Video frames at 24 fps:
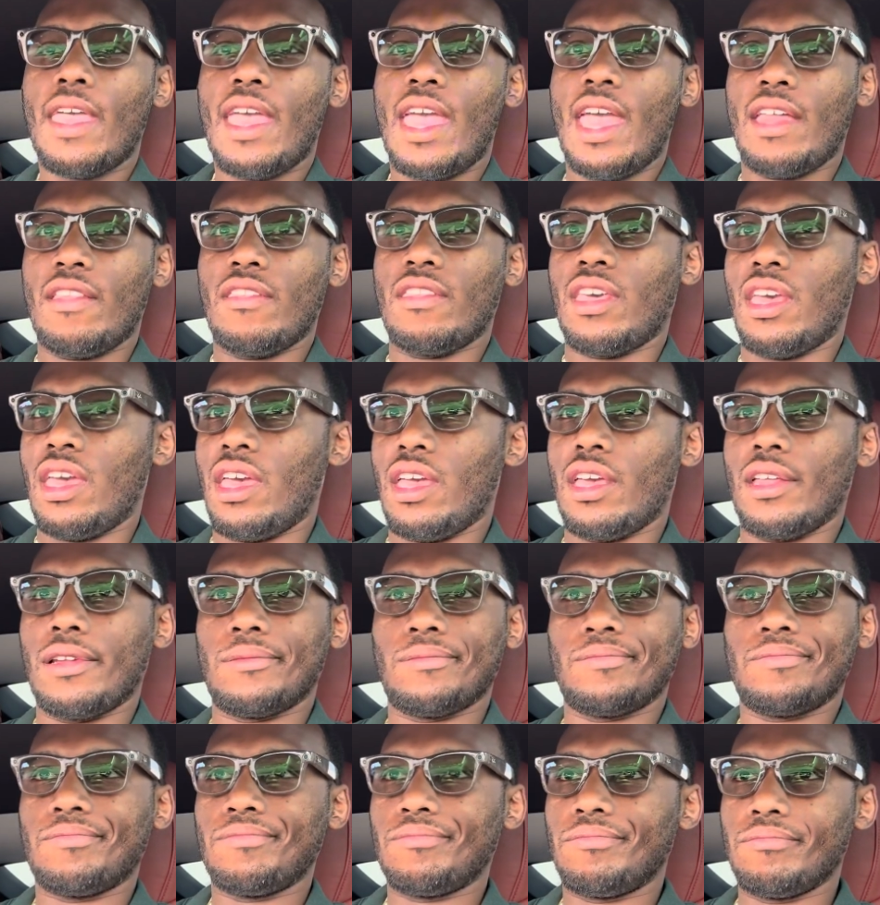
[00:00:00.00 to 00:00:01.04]
and
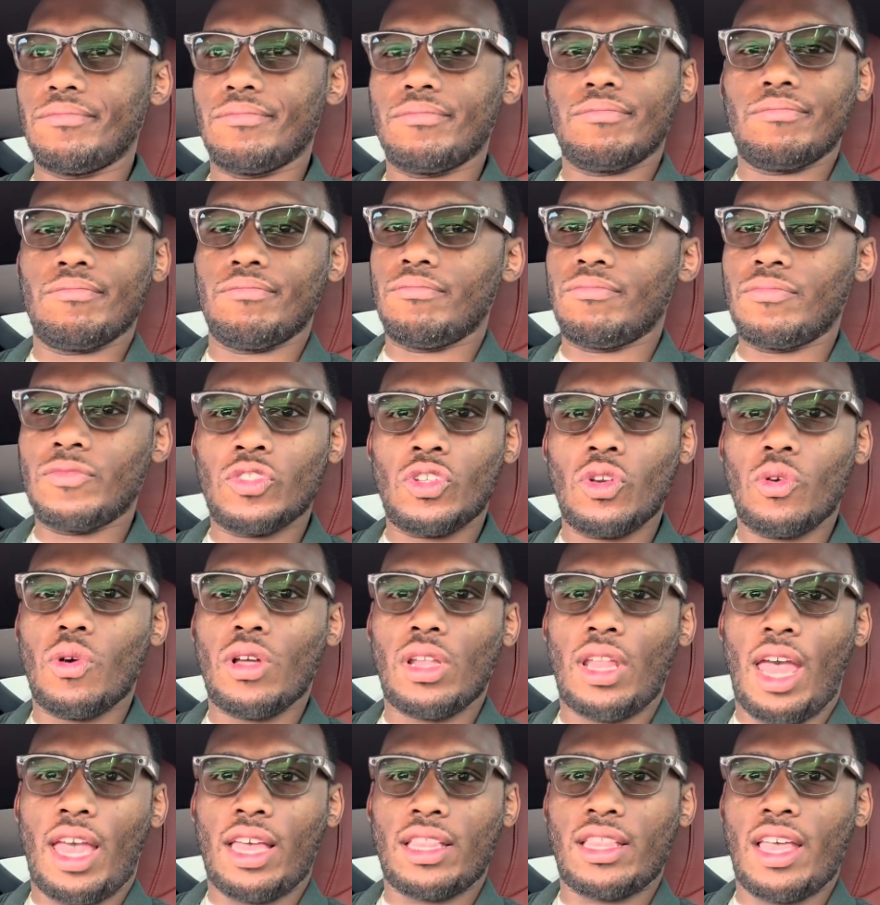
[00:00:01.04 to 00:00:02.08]
then do it
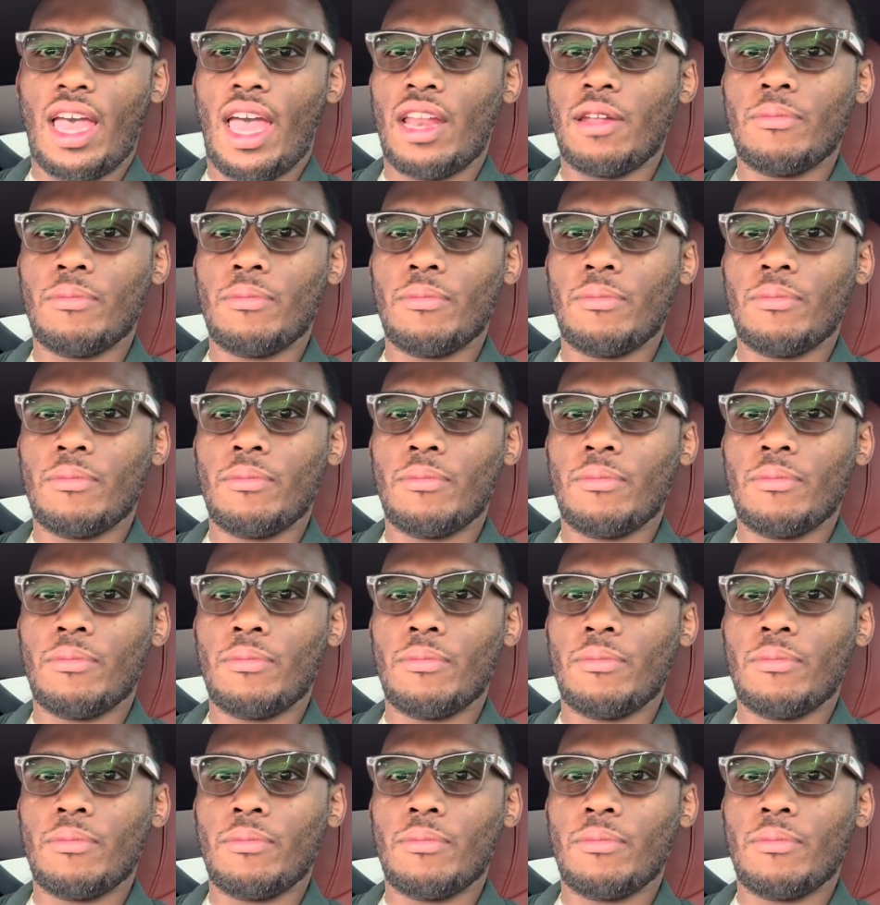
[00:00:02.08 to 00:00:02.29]
like that.